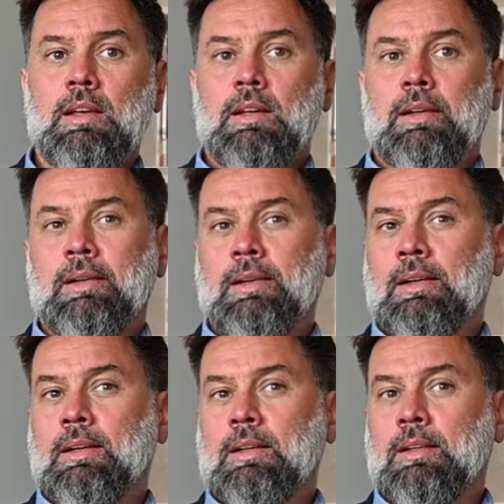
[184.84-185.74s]

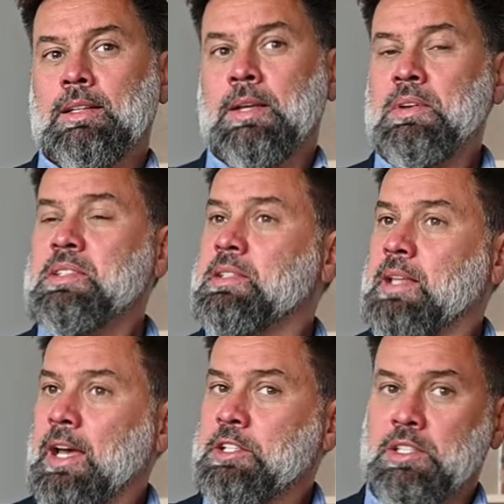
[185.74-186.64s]
Uh, the first
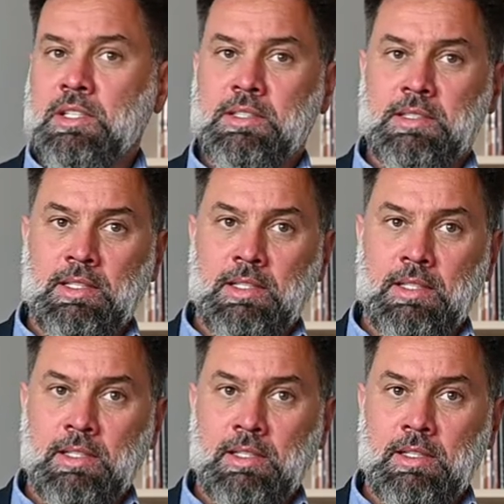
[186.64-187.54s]
stage is
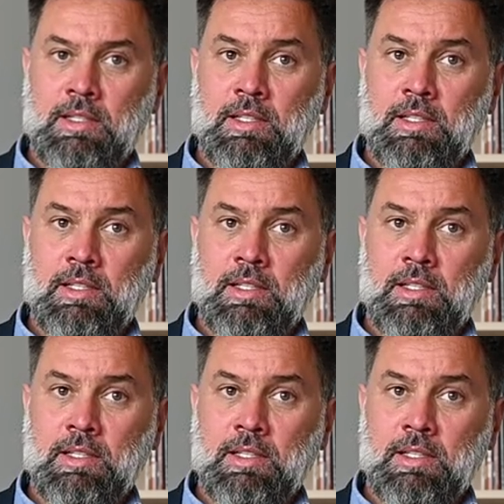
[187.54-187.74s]
uh,